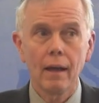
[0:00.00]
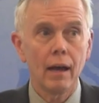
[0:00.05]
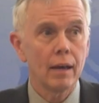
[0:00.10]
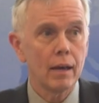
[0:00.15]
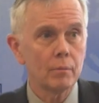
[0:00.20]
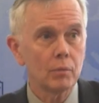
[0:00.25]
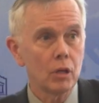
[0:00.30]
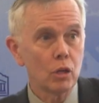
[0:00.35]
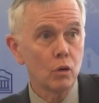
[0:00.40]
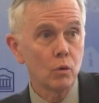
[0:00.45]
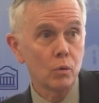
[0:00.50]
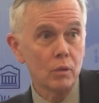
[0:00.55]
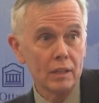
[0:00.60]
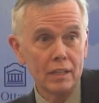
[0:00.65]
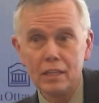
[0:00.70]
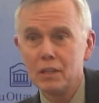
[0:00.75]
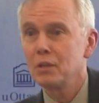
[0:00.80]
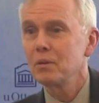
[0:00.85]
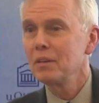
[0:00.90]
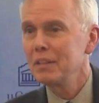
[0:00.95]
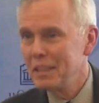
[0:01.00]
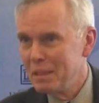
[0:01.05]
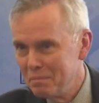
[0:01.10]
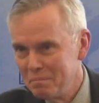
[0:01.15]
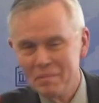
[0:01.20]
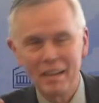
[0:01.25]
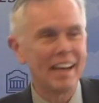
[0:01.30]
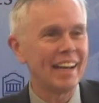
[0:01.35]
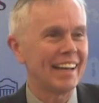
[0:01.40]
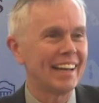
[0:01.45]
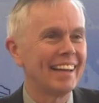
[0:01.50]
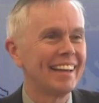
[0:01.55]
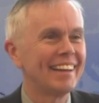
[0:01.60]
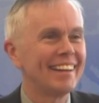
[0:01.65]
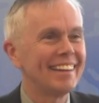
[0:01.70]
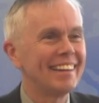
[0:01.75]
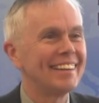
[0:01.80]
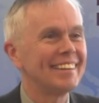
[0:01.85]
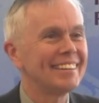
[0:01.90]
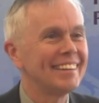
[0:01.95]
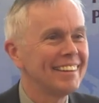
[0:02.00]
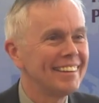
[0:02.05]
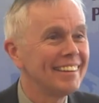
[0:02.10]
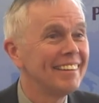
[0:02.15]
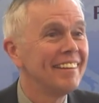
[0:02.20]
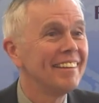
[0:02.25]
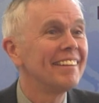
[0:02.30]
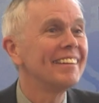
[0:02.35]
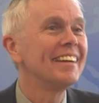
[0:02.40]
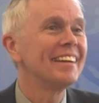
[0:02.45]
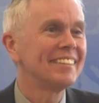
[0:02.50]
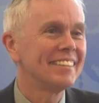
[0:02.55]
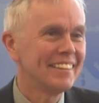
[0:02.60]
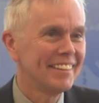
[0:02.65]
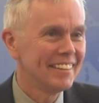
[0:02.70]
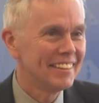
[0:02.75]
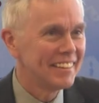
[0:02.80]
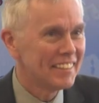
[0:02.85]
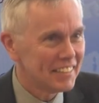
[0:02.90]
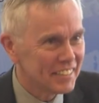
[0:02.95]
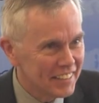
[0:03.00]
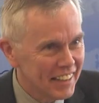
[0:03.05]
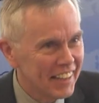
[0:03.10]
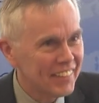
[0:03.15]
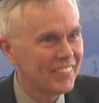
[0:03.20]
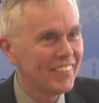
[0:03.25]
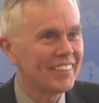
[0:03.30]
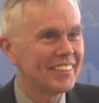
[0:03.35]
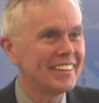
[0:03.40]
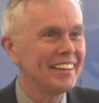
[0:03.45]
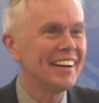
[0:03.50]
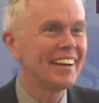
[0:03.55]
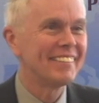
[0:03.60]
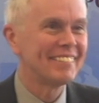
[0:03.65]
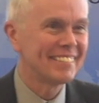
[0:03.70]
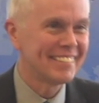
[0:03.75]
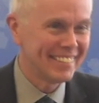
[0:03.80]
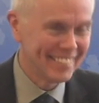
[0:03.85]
And I'm going to go here and then back. Uh, David, Bruce Montador, yeah, course, uh, yeah.